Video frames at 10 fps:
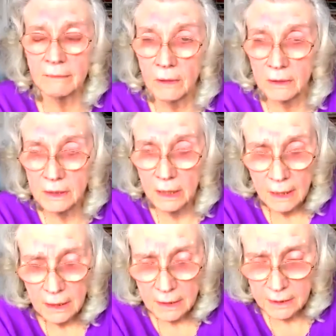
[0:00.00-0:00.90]
on.
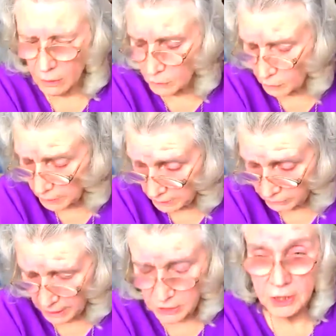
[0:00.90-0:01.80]
So was
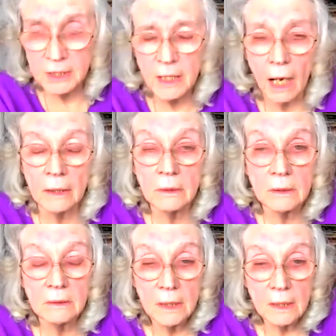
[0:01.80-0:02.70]
Richard Nile.
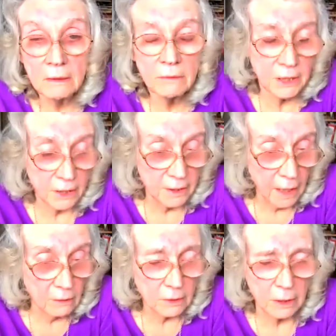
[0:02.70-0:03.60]
Richard
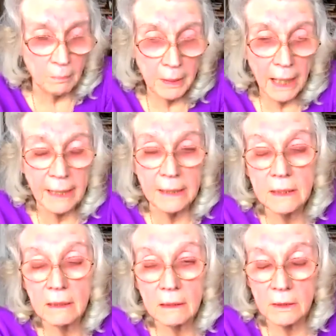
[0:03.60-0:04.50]
Nile
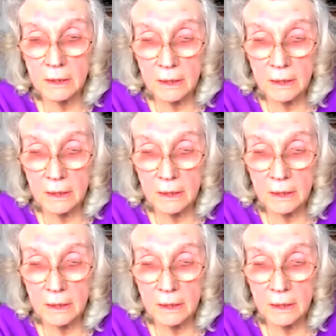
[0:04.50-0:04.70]
complained because at